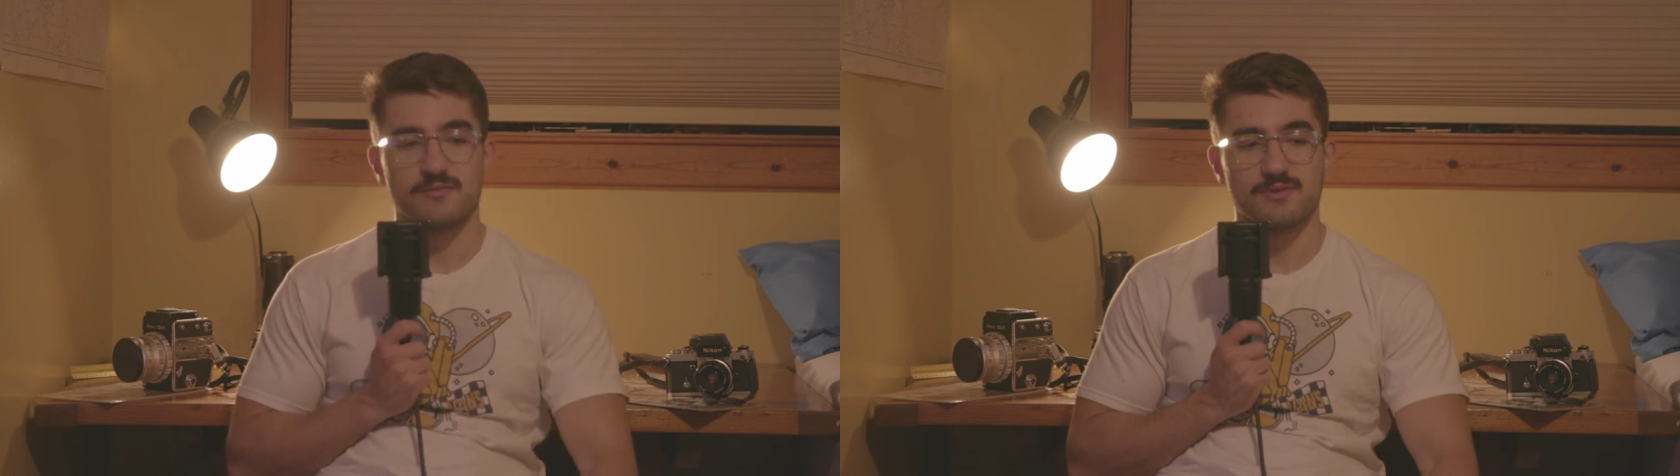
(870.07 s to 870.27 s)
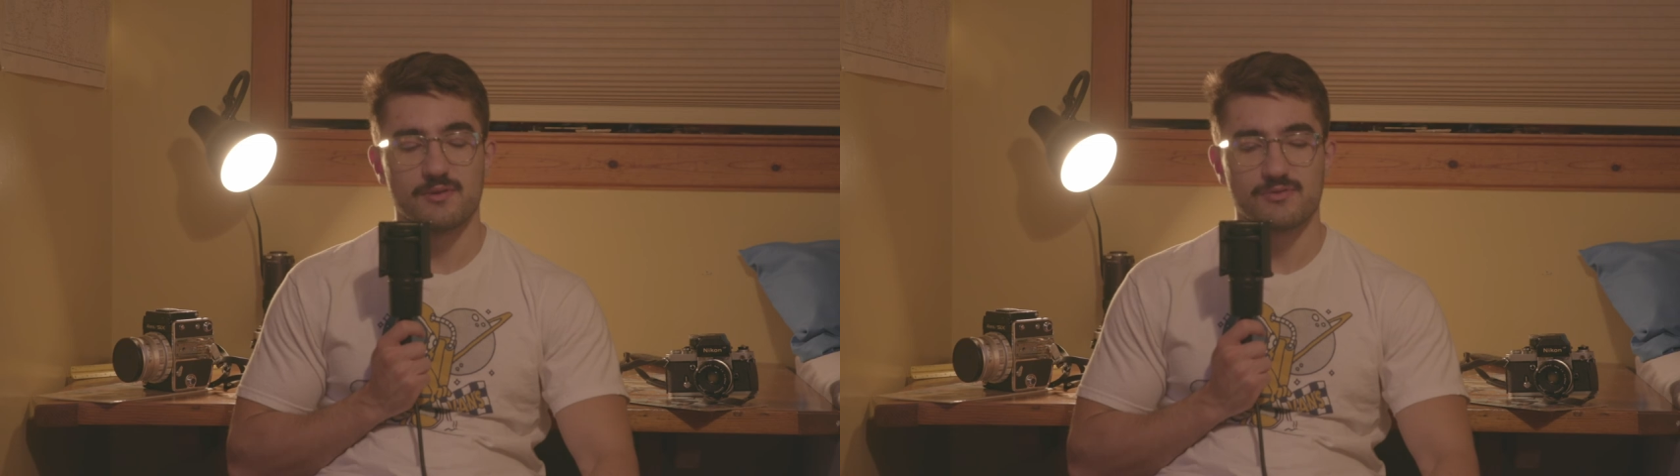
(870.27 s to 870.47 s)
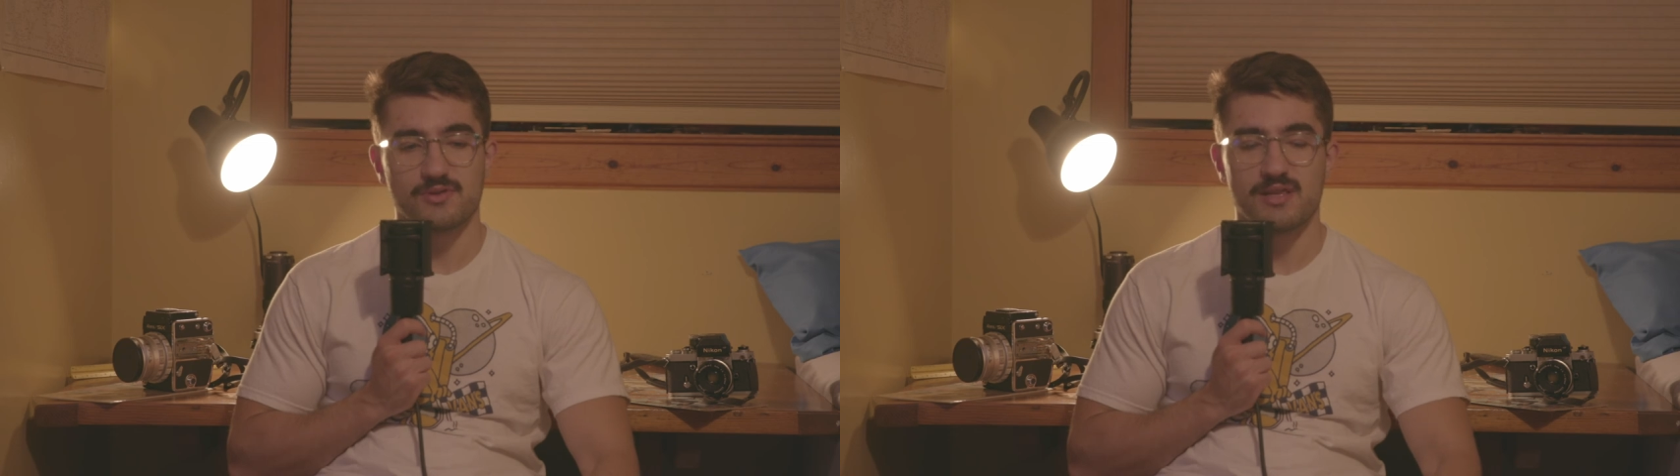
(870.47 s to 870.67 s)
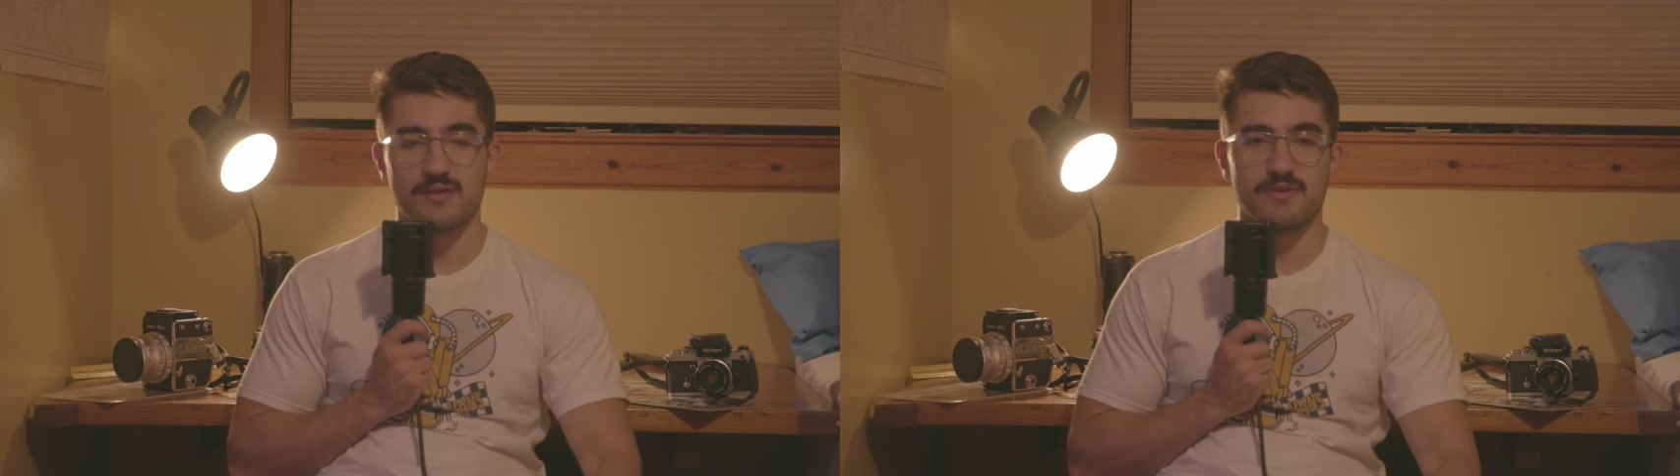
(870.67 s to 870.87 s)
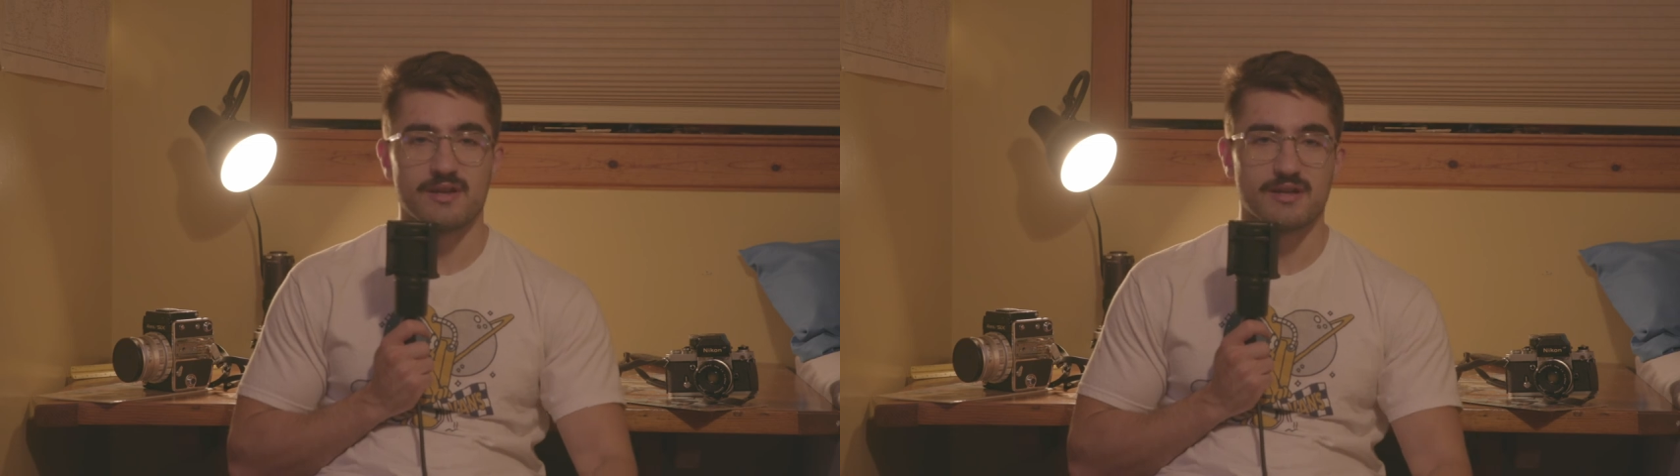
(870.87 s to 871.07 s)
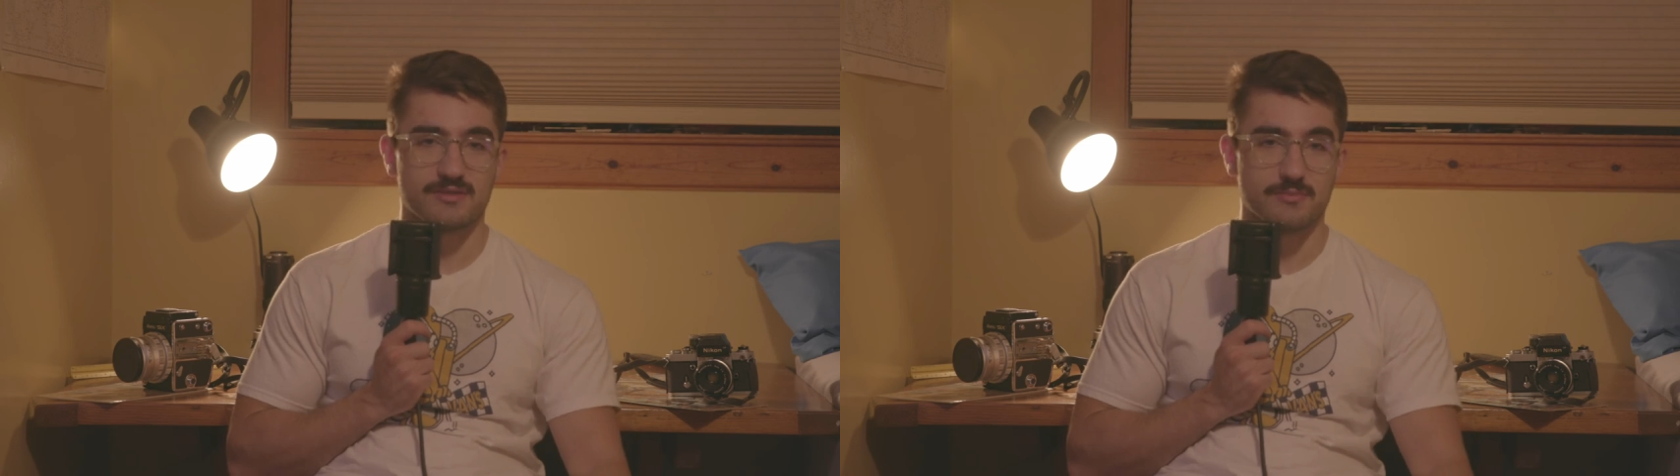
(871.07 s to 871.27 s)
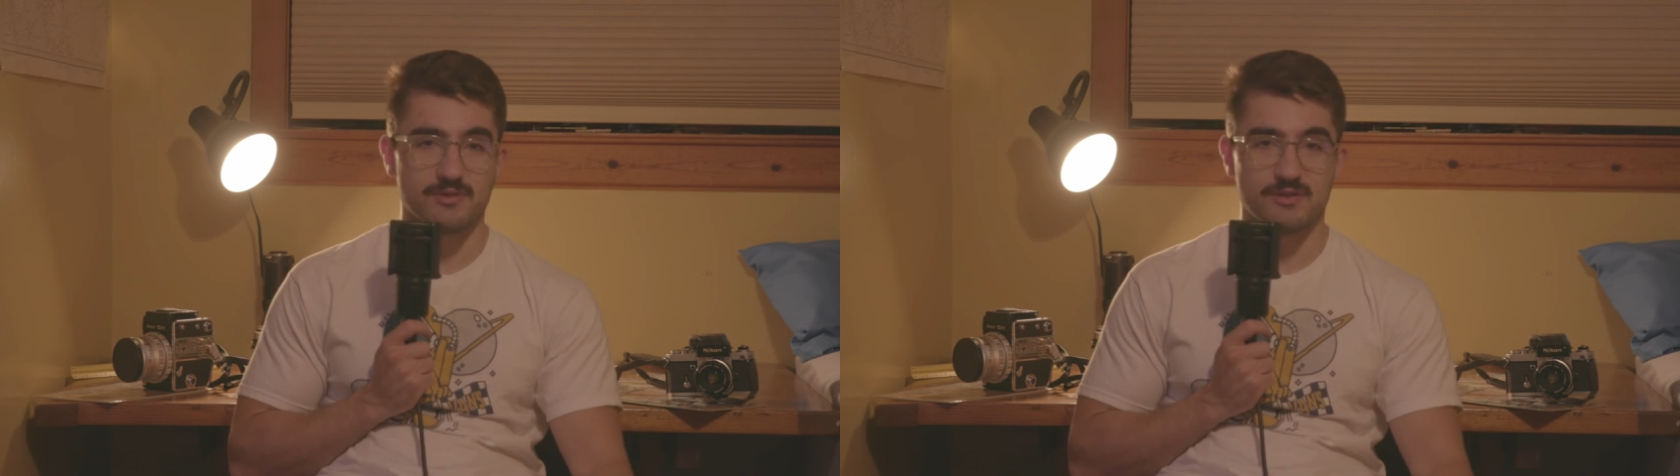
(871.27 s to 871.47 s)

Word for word: you know, try to give you guys some good